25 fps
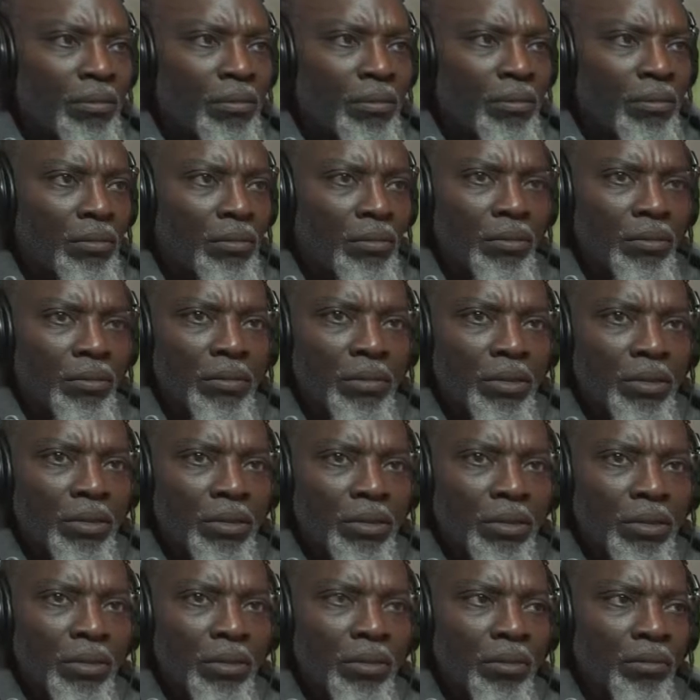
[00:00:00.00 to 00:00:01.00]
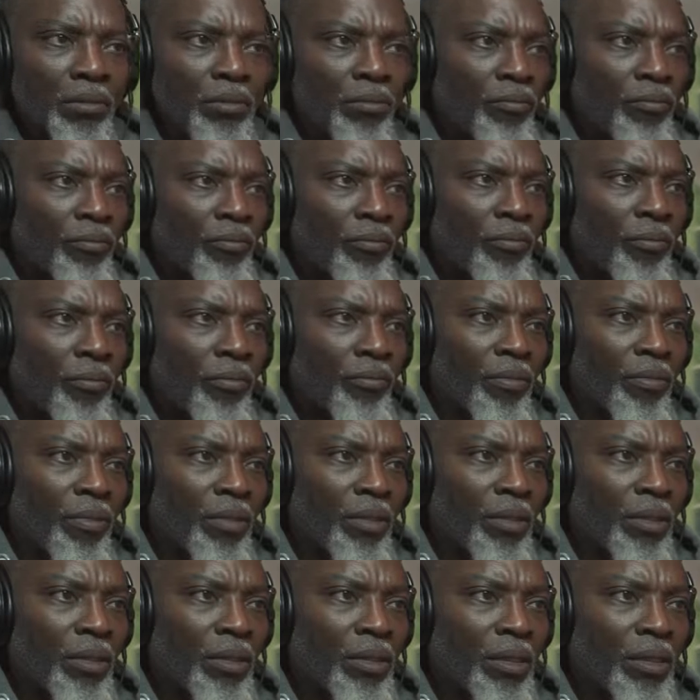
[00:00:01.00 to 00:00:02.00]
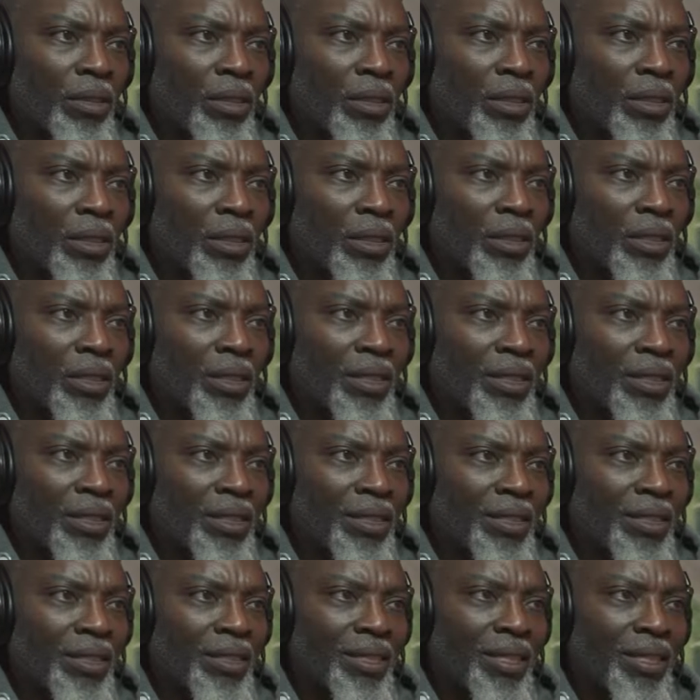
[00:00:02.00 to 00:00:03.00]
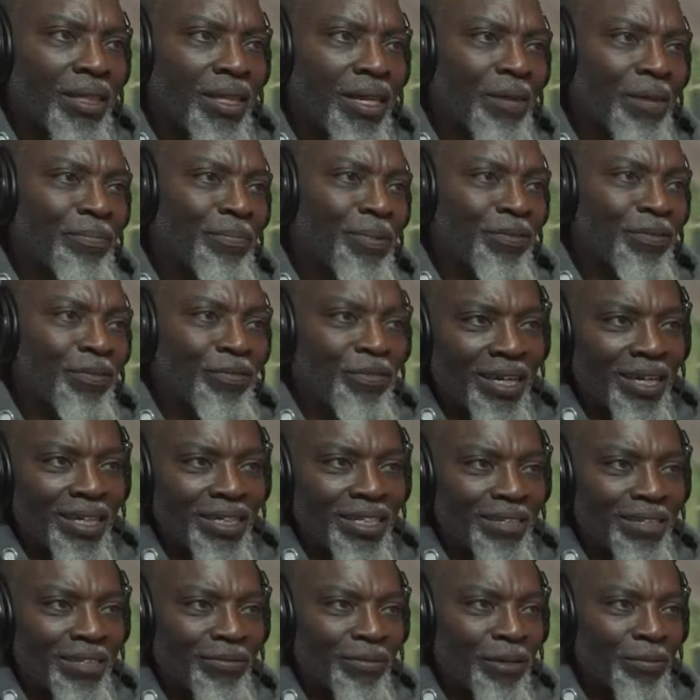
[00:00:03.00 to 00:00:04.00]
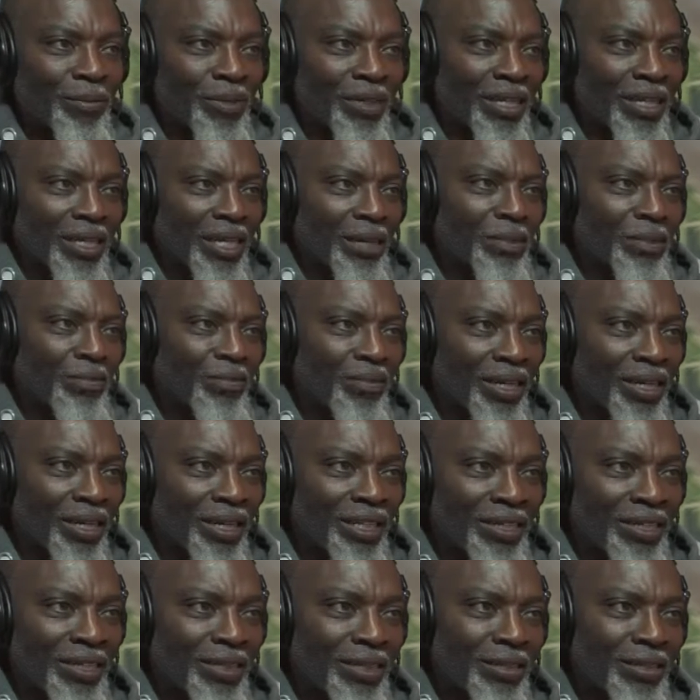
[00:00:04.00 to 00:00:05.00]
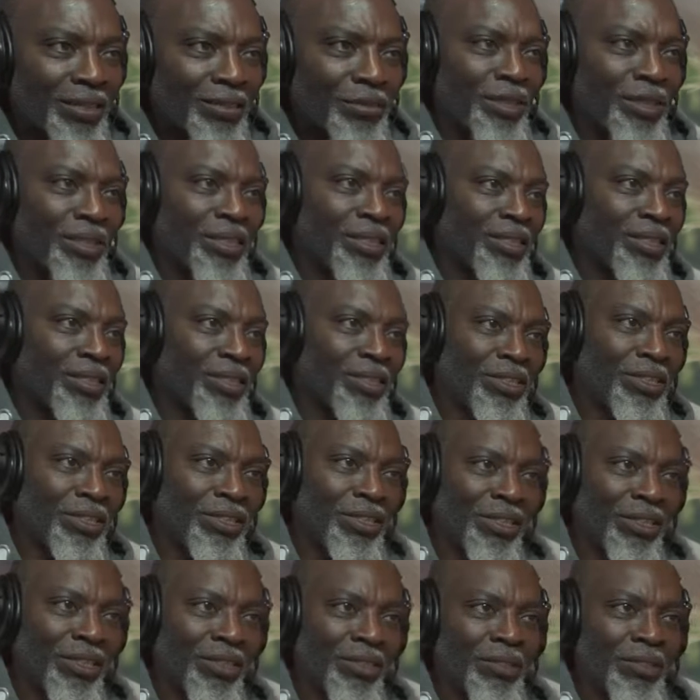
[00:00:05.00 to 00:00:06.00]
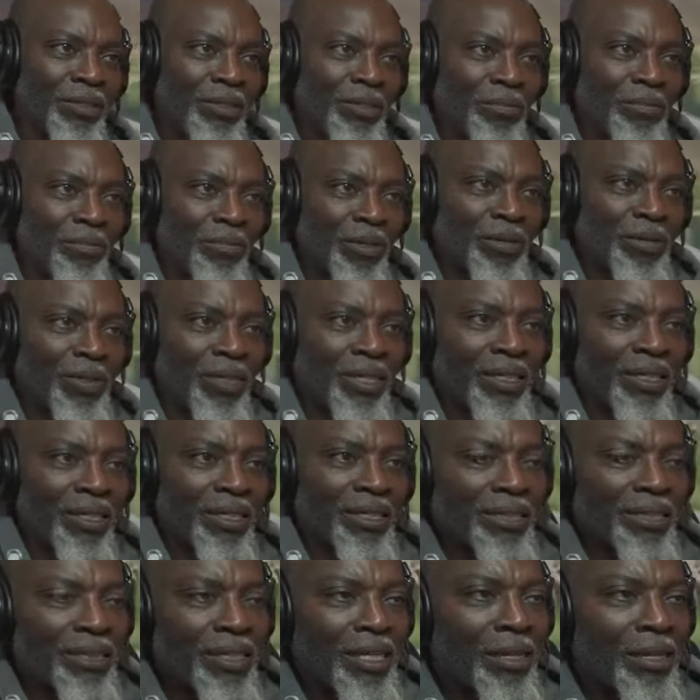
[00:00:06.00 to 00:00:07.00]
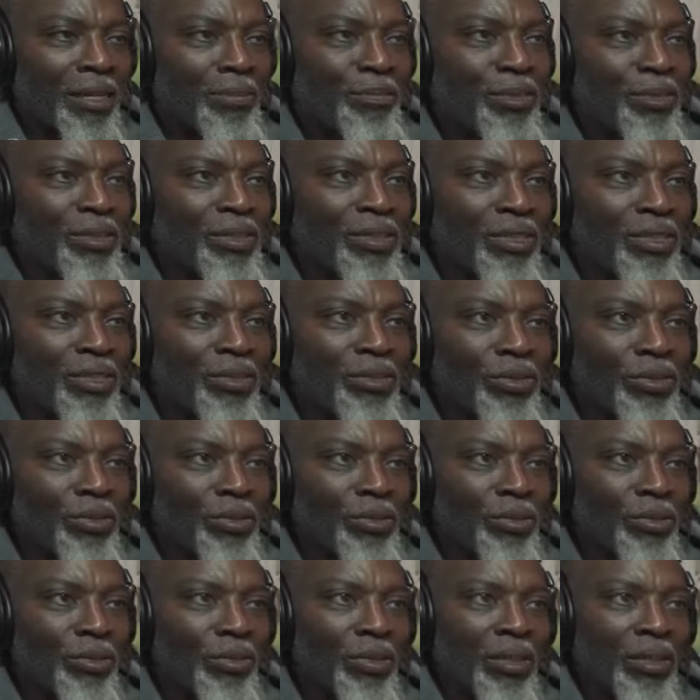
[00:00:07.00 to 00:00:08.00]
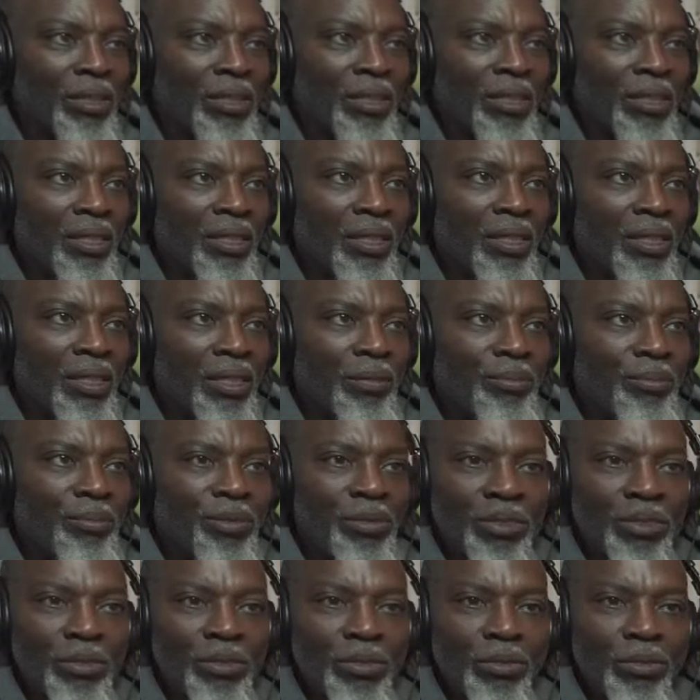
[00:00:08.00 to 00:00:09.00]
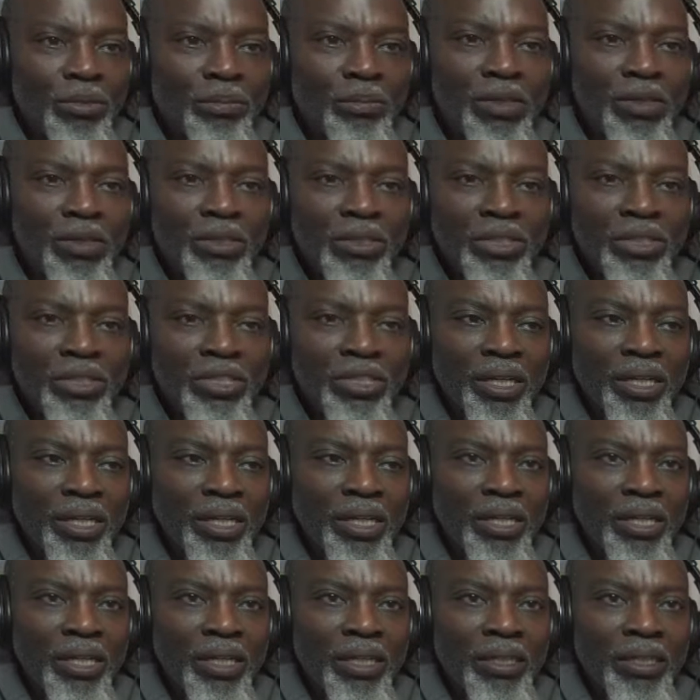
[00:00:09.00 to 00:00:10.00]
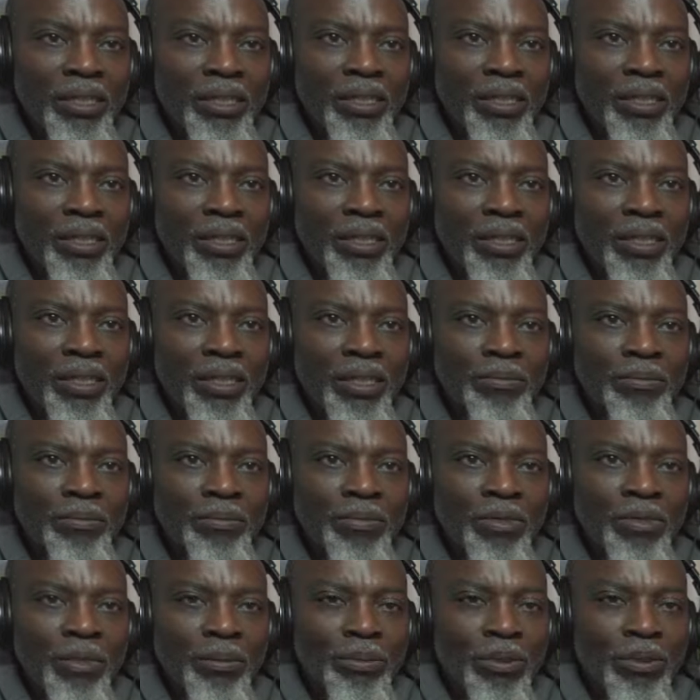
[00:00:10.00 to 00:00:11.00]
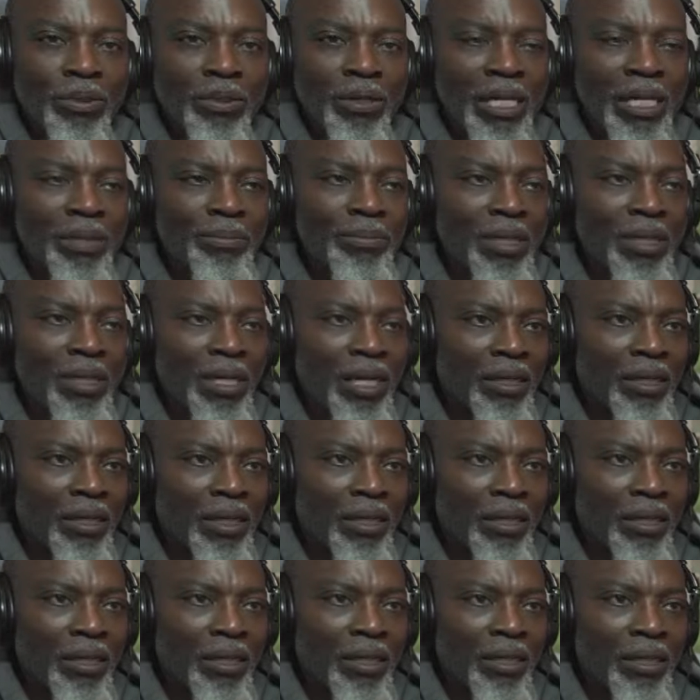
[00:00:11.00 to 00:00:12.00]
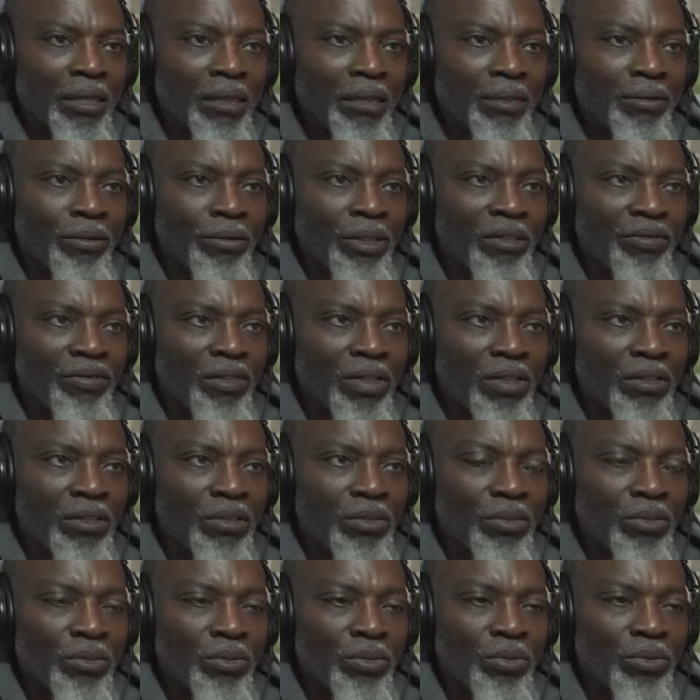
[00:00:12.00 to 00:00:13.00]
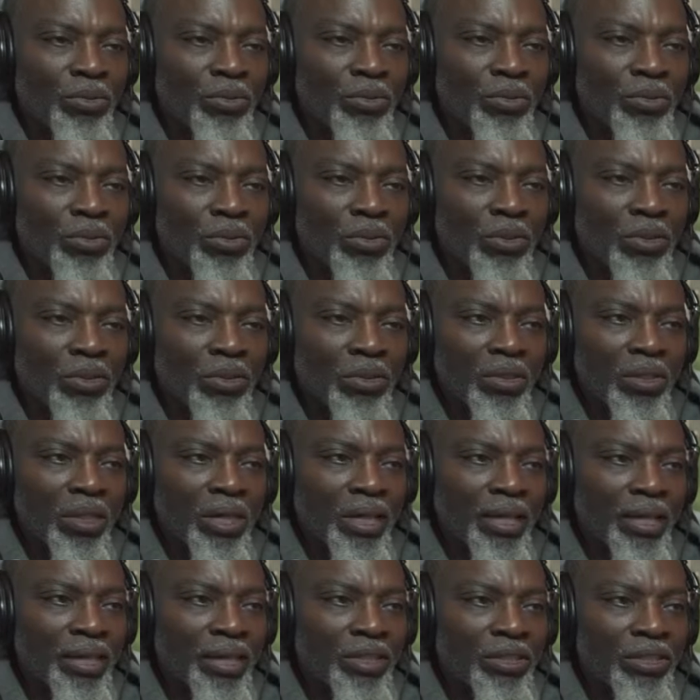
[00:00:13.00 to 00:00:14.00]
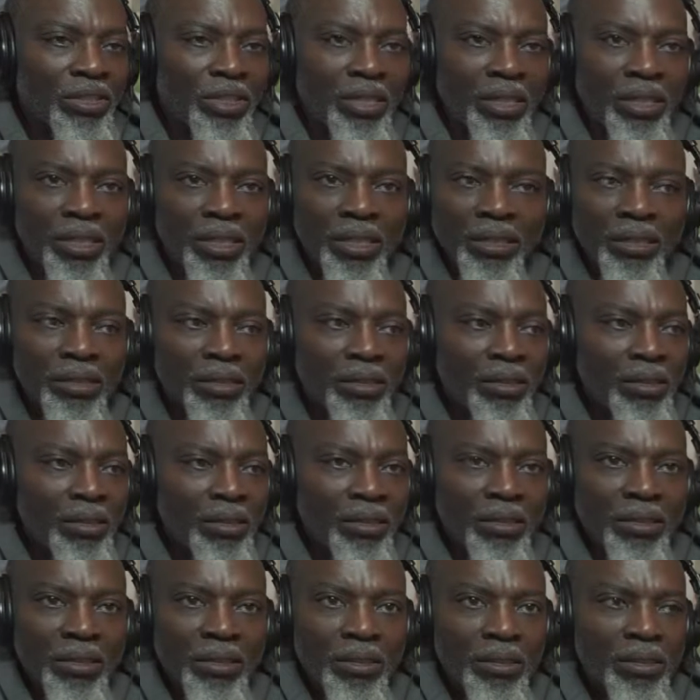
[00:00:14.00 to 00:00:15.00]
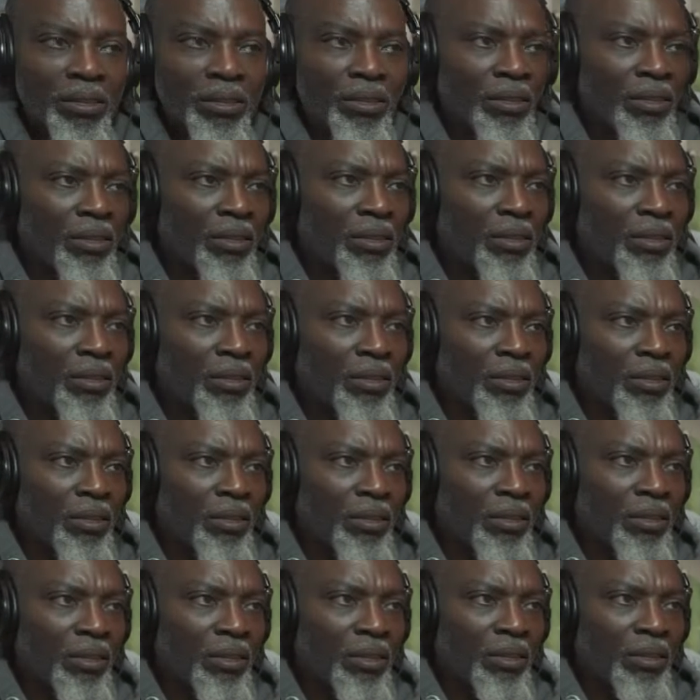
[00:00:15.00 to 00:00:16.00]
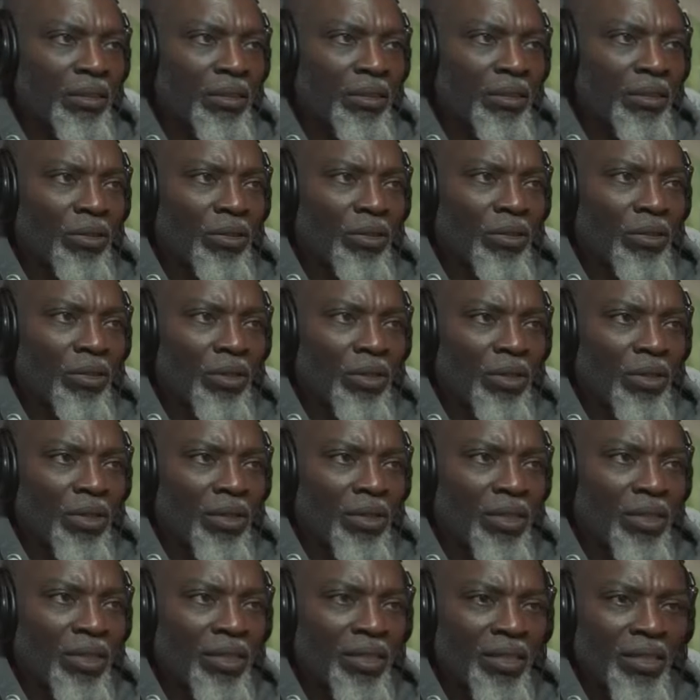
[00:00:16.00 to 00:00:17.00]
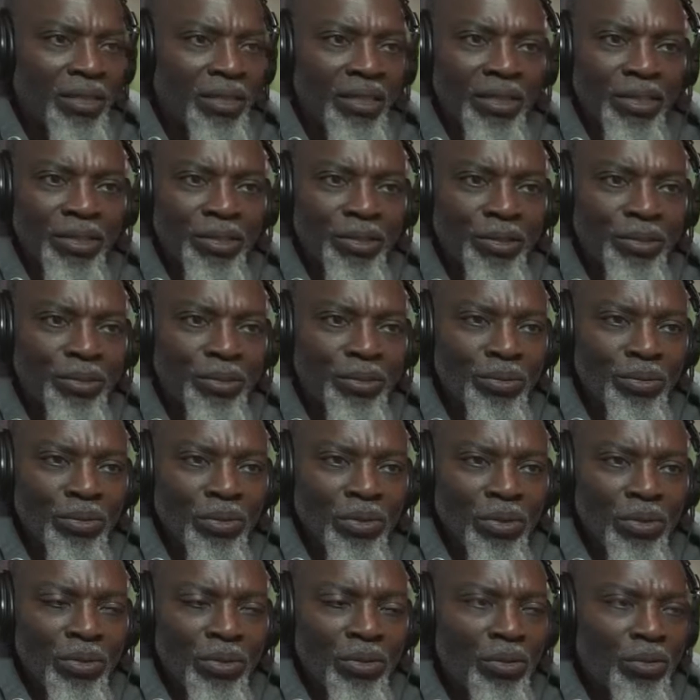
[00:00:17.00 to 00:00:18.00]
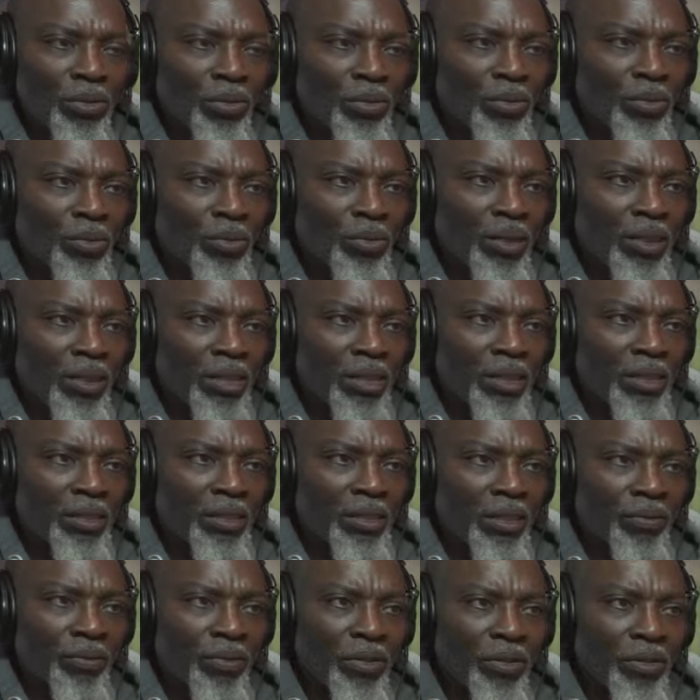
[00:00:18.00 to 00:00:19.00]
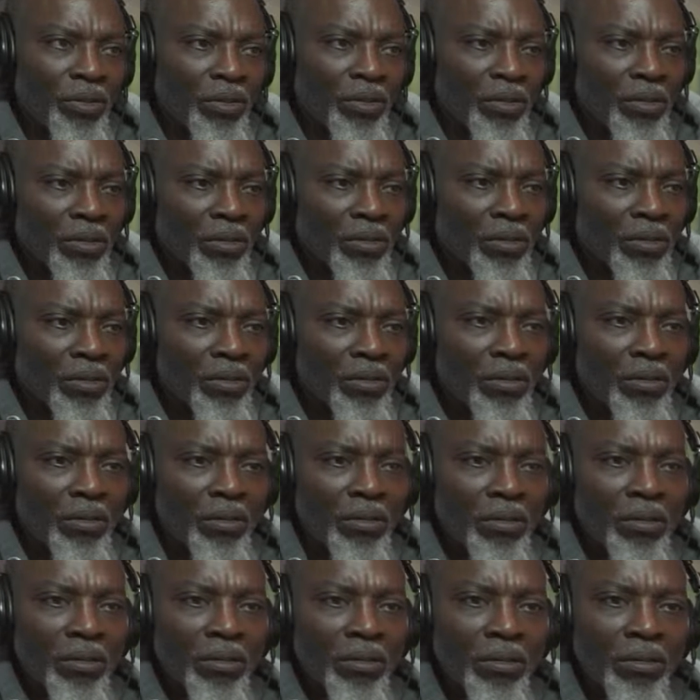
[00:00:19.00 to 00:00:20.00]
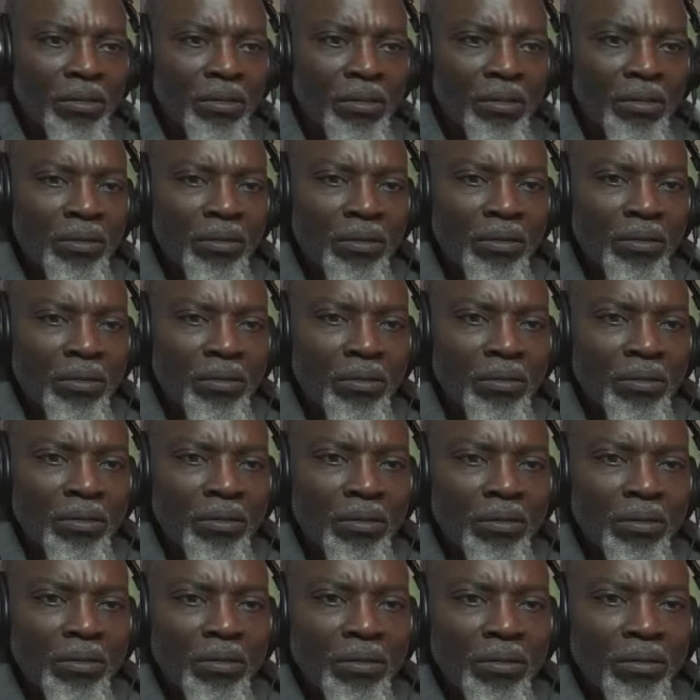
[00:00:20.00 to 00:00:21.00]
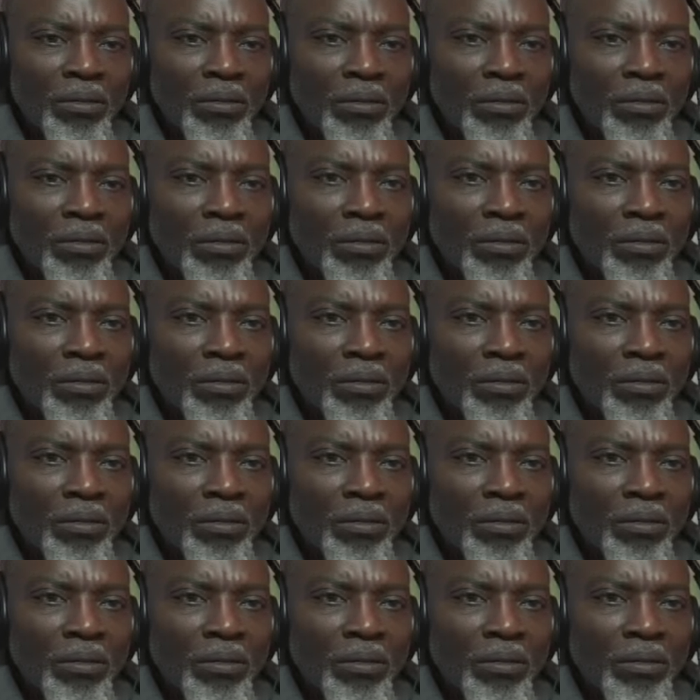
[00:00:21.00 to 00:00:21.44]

So we're waiting for a few minutes just to see we've got this right. Friday, my brother. Happy Friday, Nuruddin Shina, my brother. I appreciate you. I appreciate you. Please share the subscribe. Encourage friends to. Happy Friday, my brother. Happy Friday, Nuruddin Shina, my brother. Thank you. Right, let's have a look. Please share the subscribe.